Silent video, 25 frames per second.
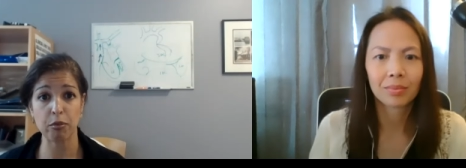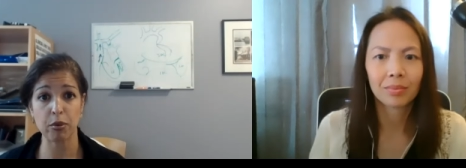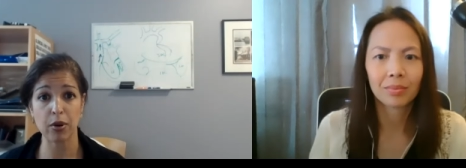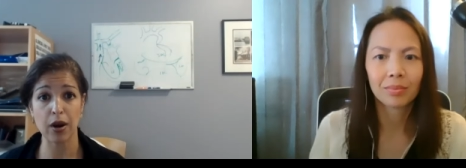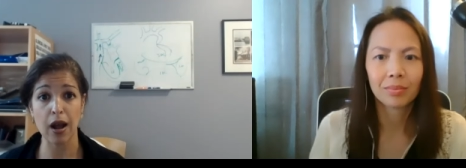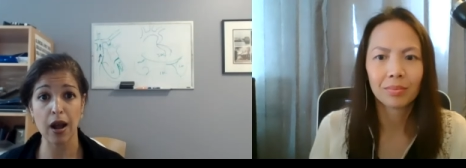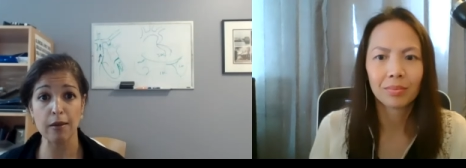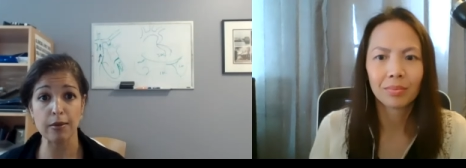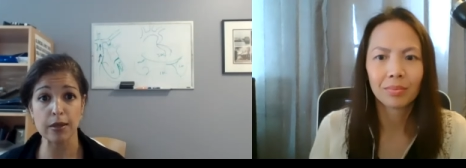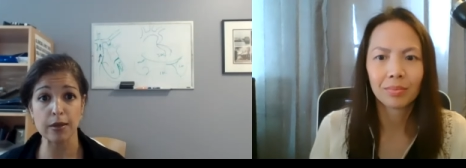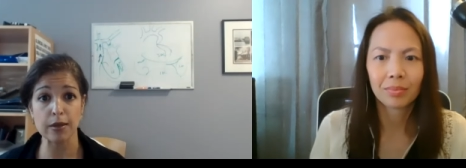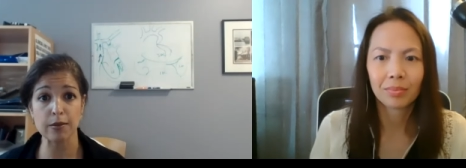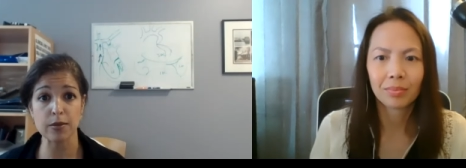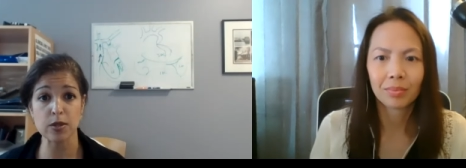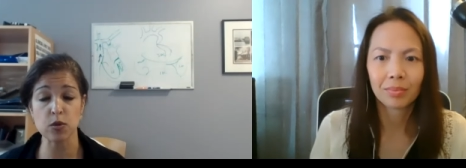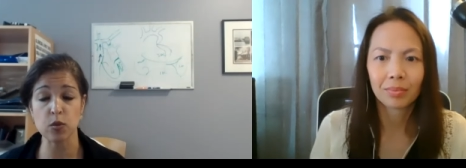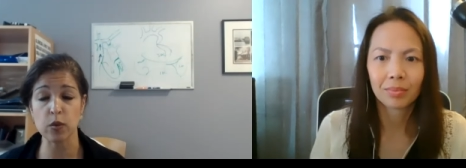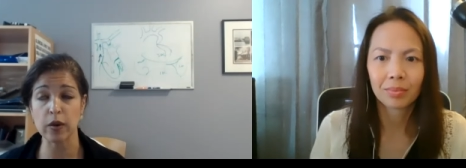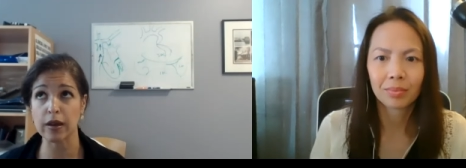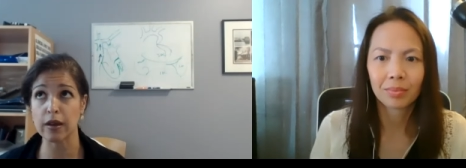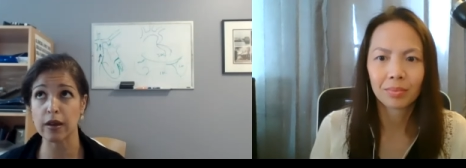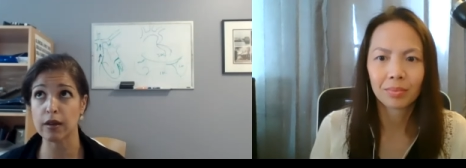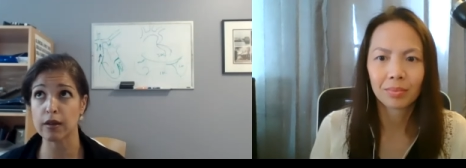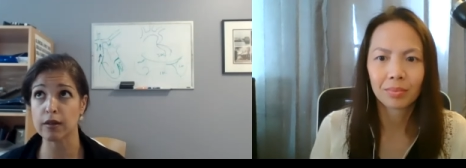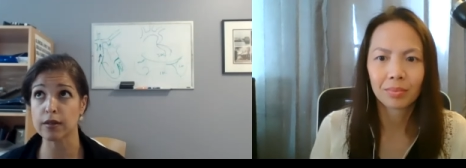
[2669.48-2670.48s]
Speaker 1: problems
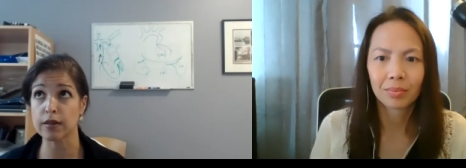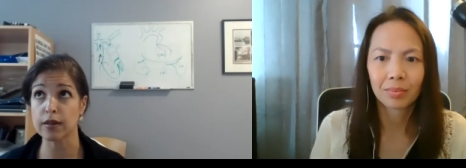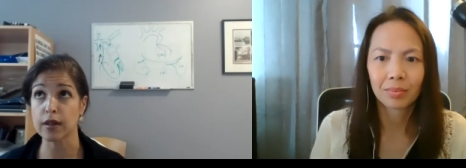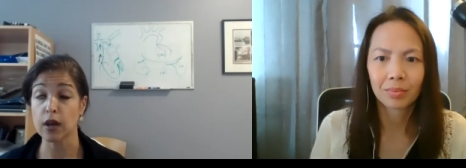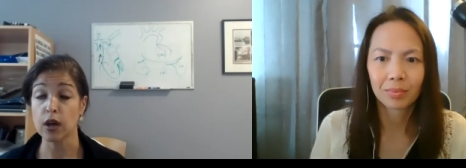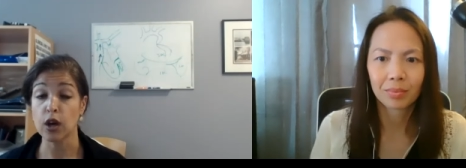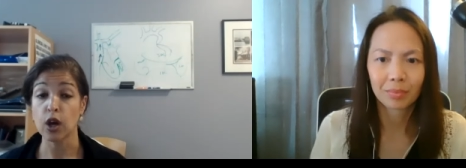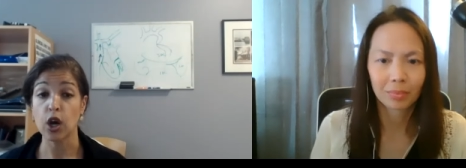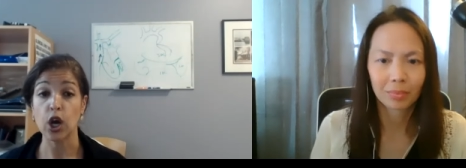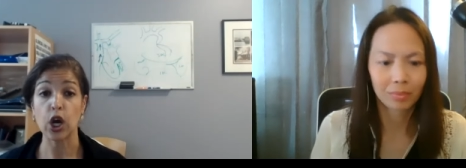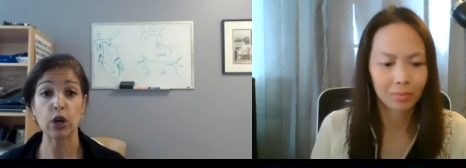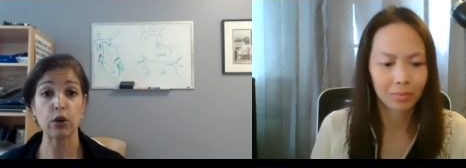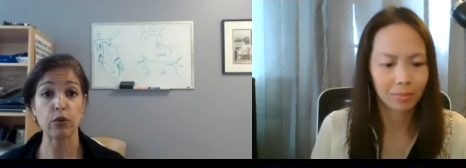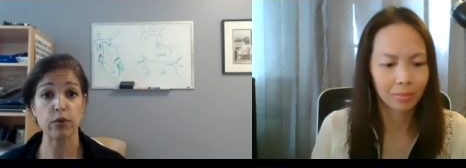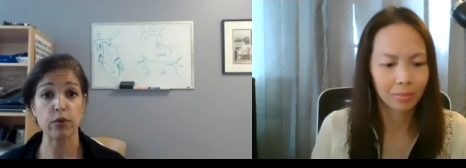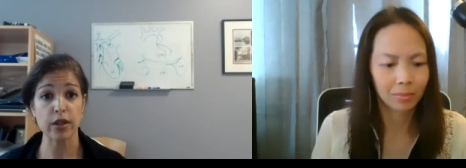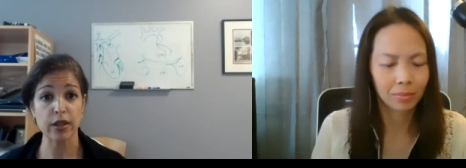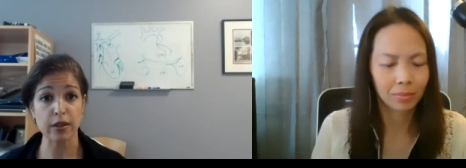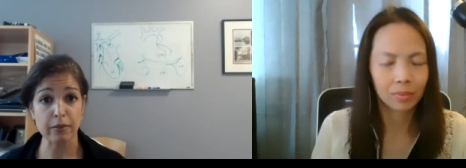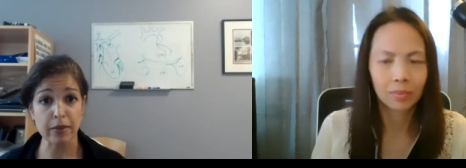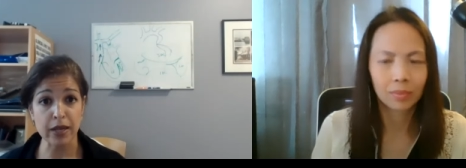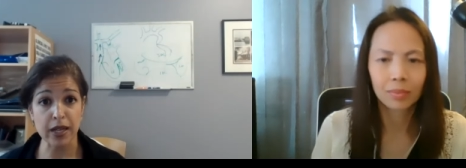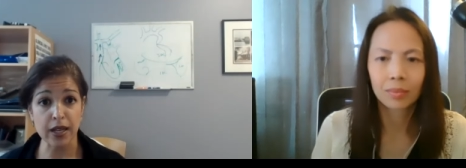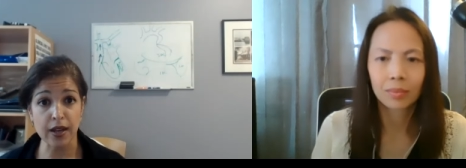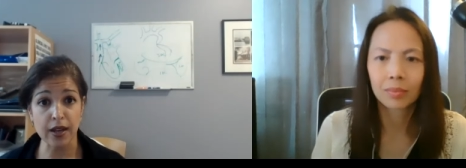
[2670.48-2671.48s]
with
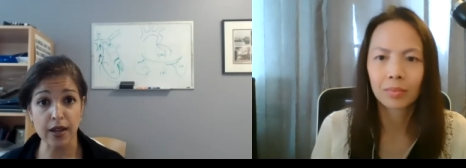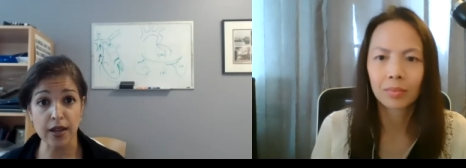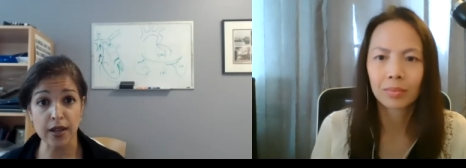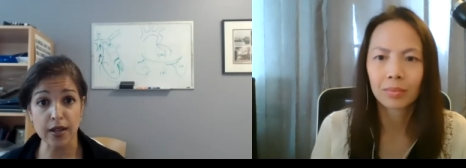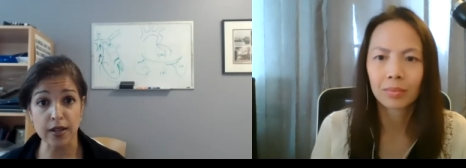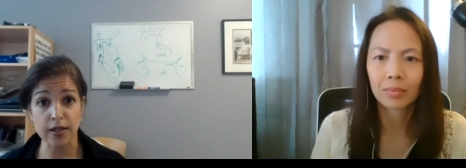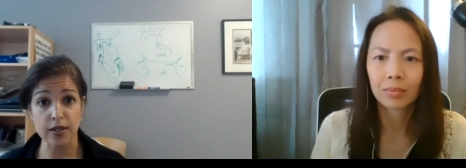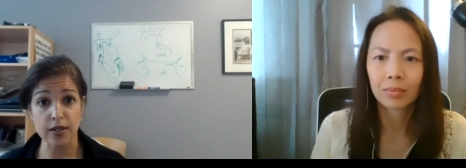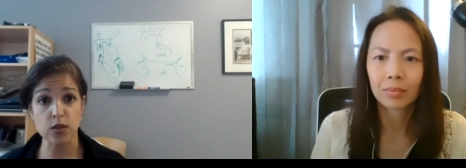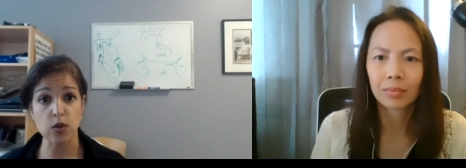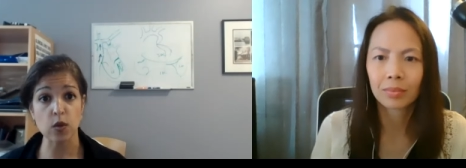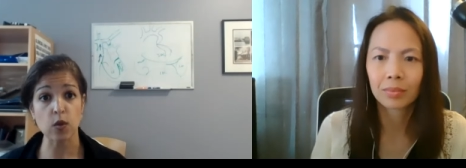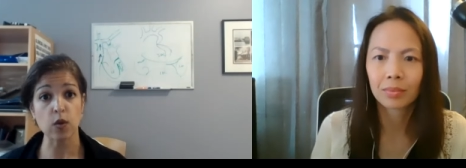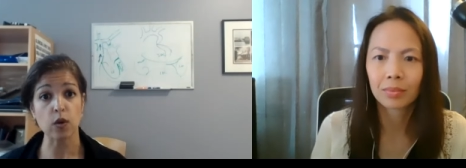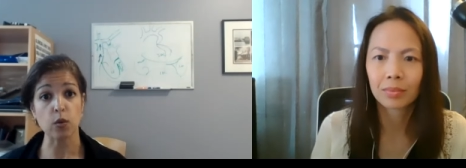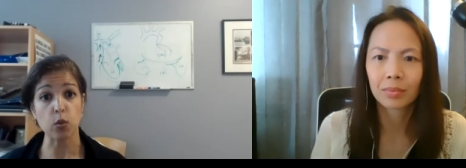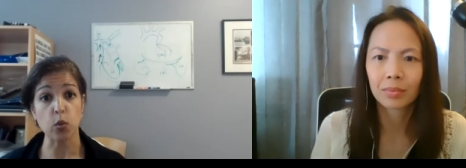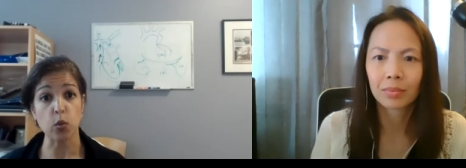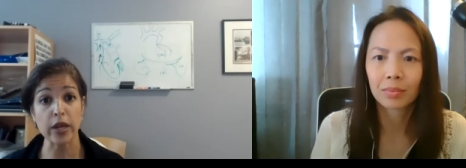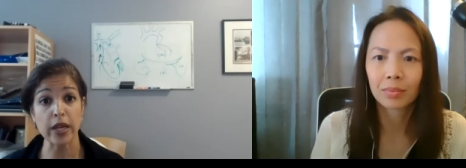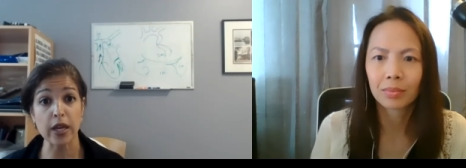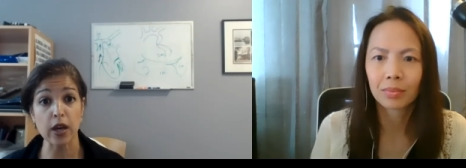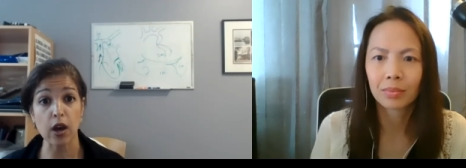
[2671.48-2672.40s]
arrhythmias or weak